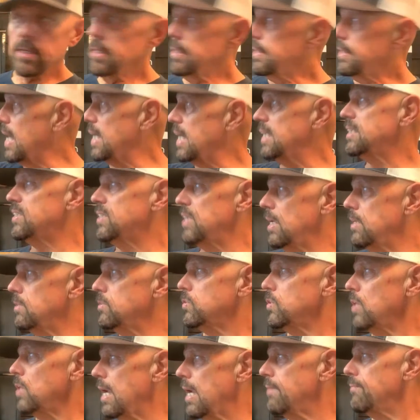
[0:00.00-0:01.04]
That
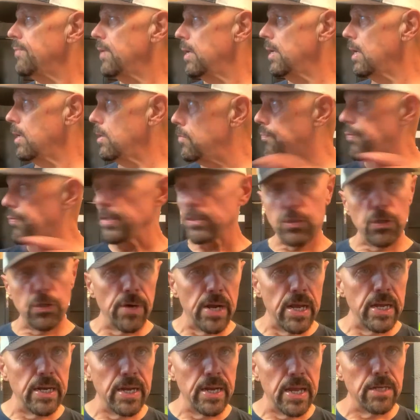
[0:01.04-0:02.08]
sounds like fun. Are you fishing
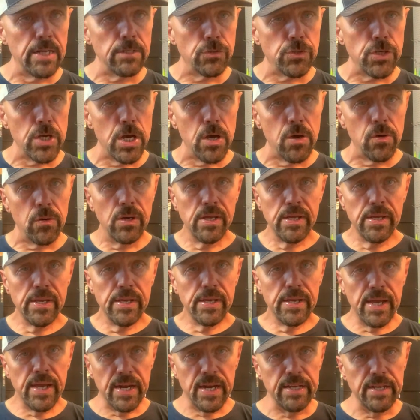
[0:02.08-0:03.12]
right now, Joe?
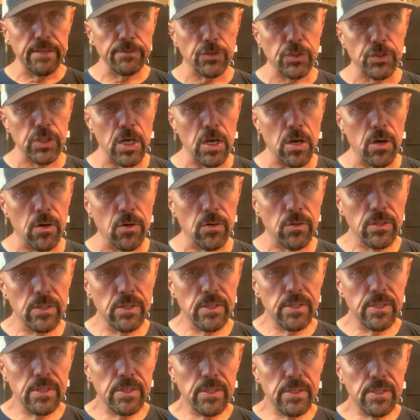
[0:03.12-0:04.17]
And if so,
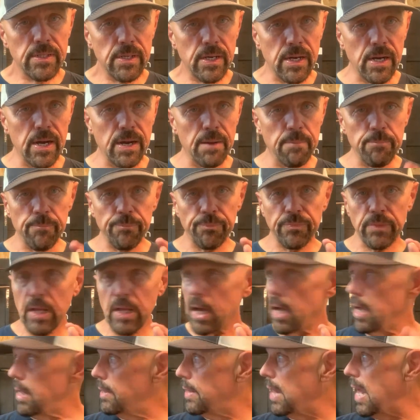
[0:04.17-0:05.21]

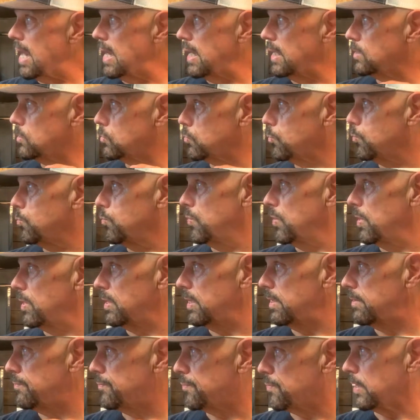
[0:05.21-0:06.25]
that is
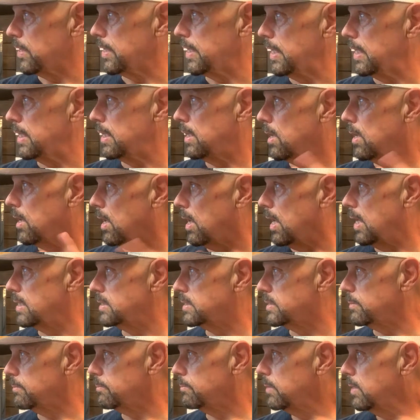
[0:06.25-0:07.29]
really freaking
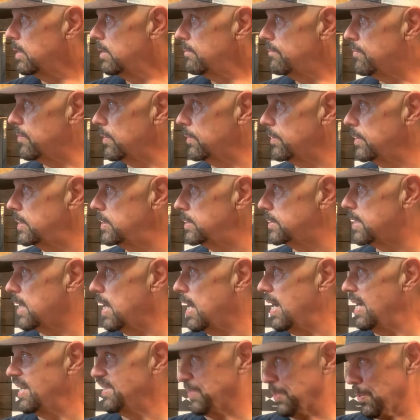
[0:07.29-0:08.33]
awesome. Phil, these
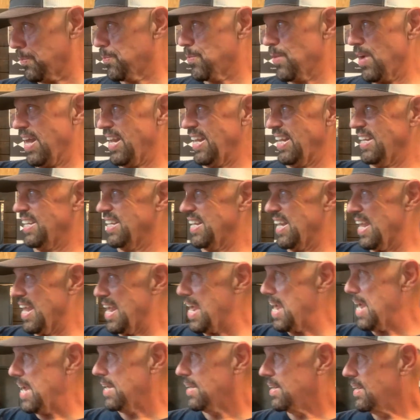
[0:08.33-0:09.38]
guys are ready to
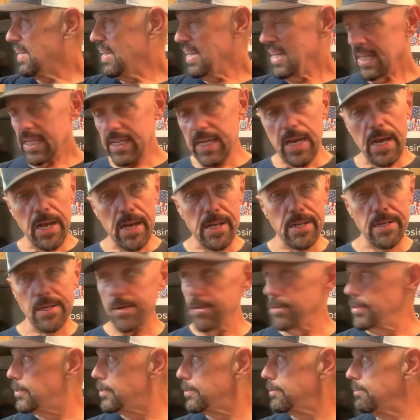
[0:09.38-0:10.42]
eat. Yeah, I know
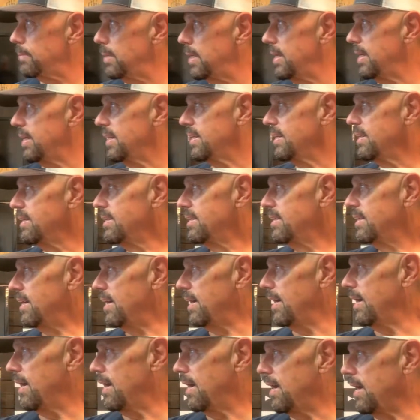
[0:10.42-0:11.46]
what you mean.
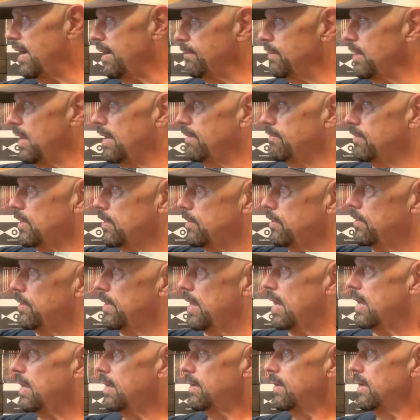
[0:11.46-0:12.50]
I'm going to have to do
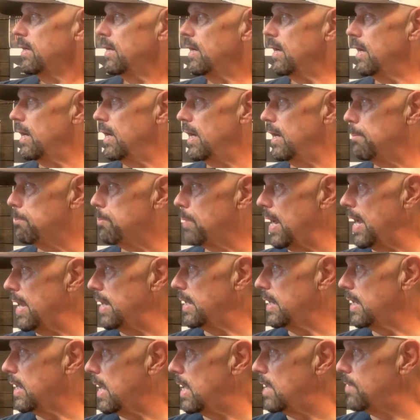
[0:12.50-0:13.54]
that.
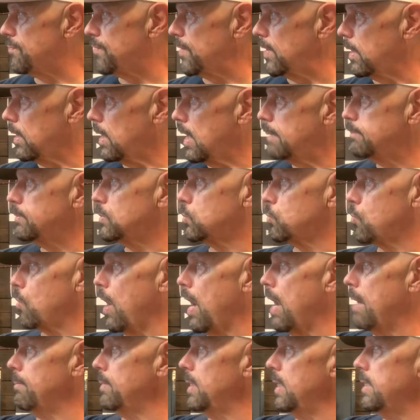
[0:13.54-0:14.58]
Brandon, hey, Phil, I'm
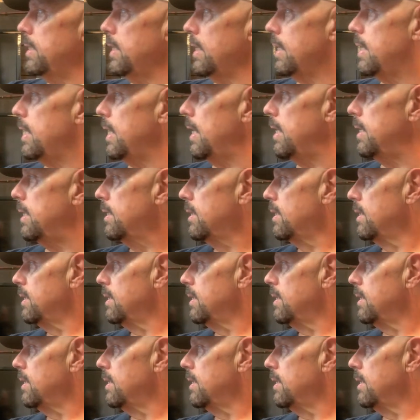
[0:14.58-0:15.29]
scrambling to get